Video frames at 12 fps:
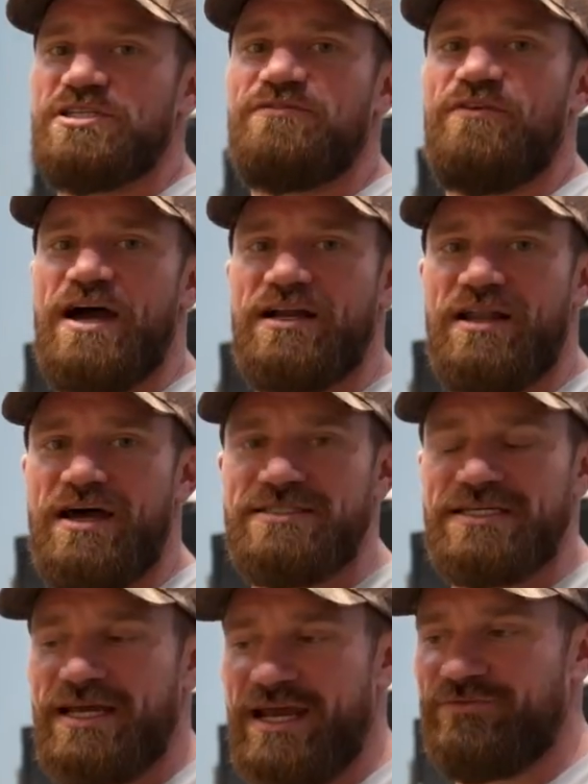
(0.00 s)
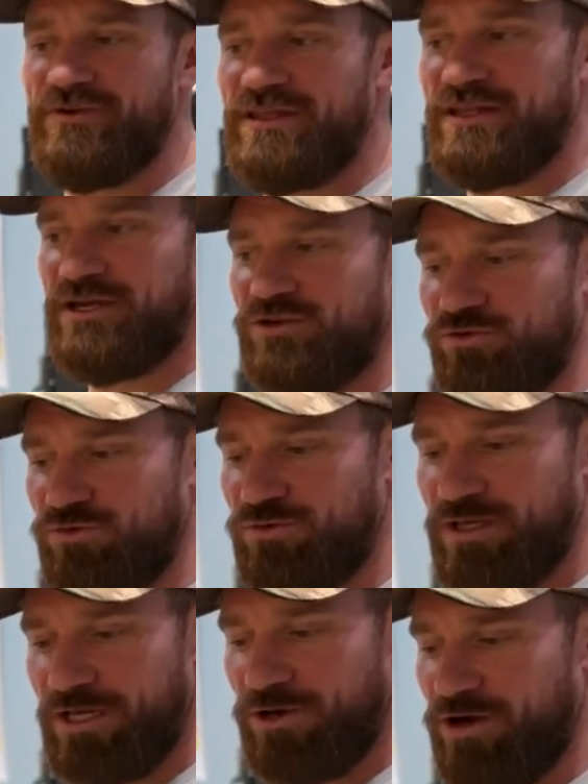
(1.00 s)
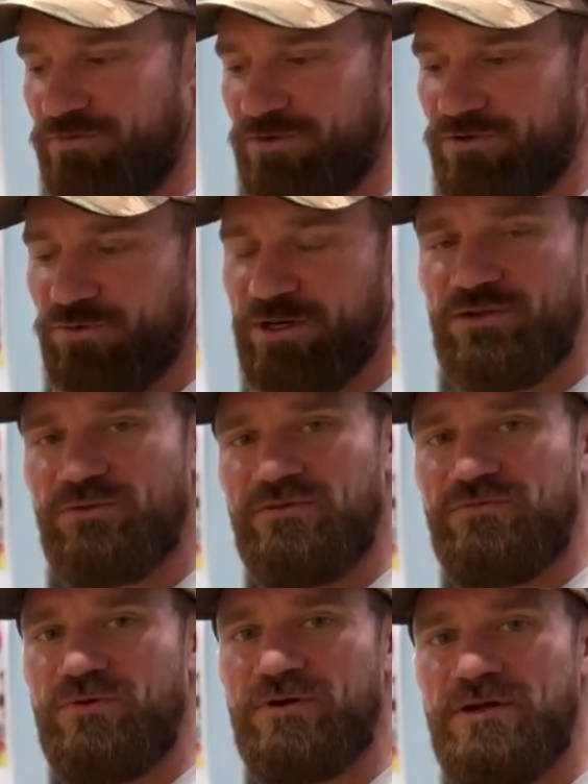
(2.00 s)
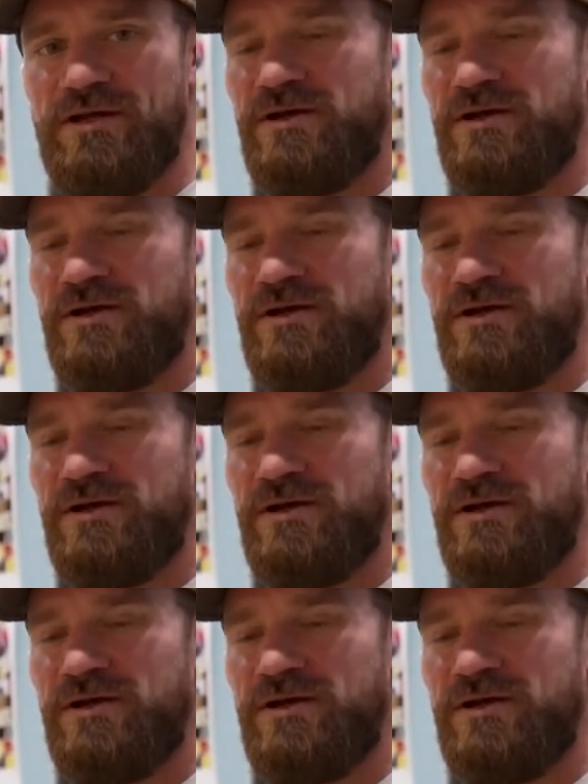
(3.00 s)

just finalizing everything to kick off in 2024.